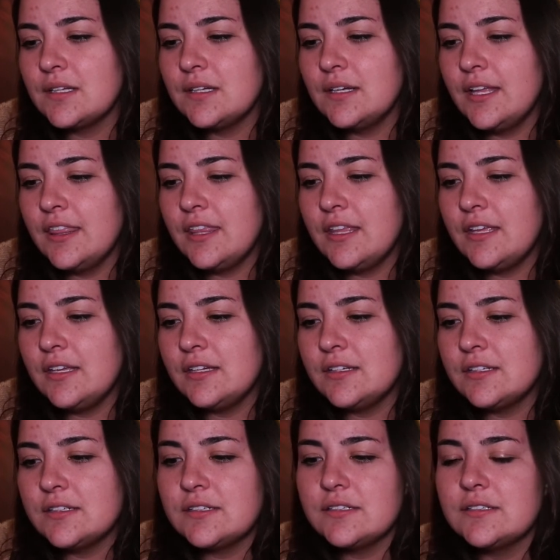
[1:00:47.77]
I think
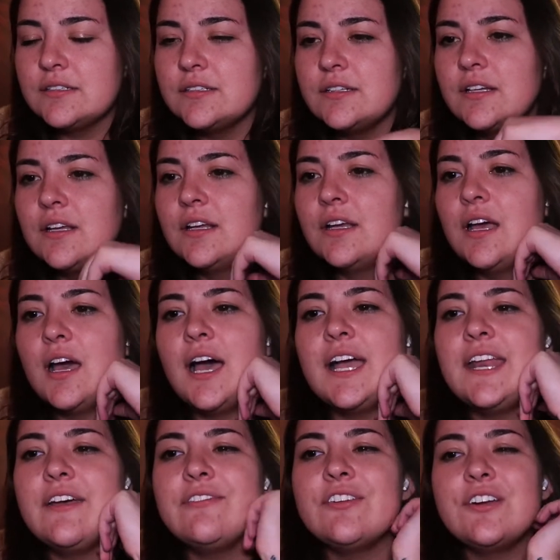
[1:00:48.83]
I
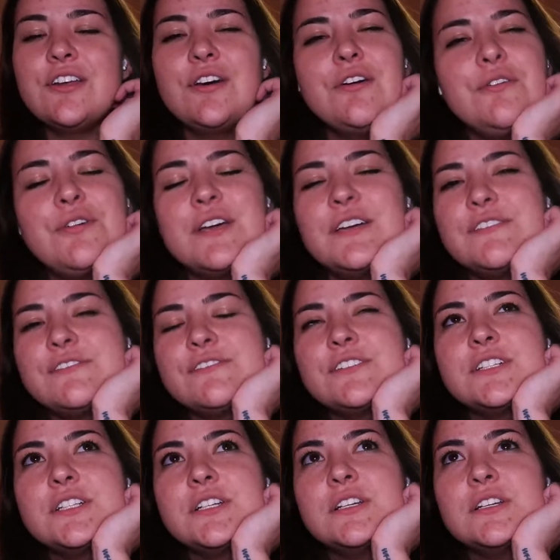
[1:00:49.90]
never know if
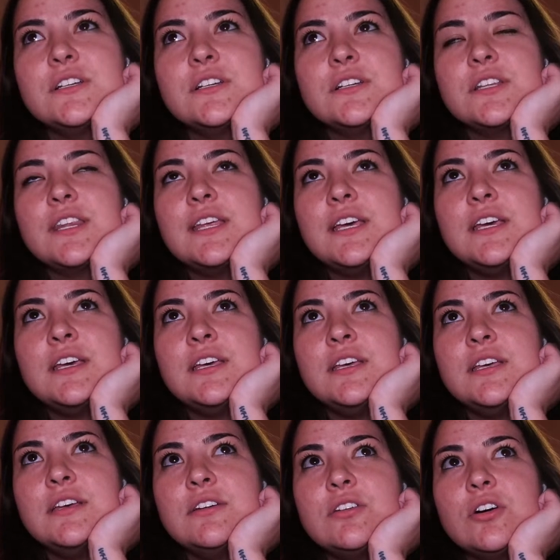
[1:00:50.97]

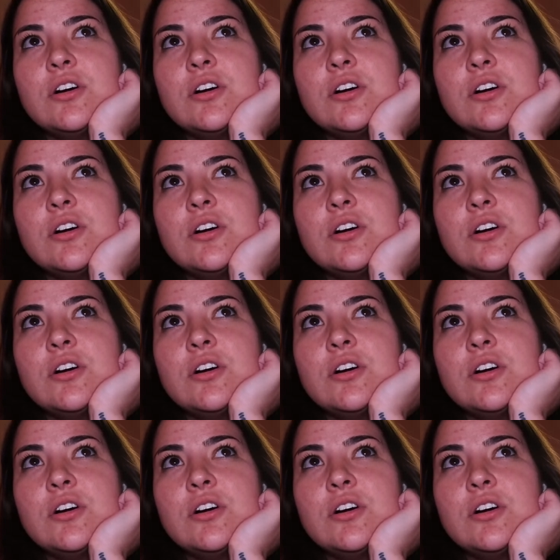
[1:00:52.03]
the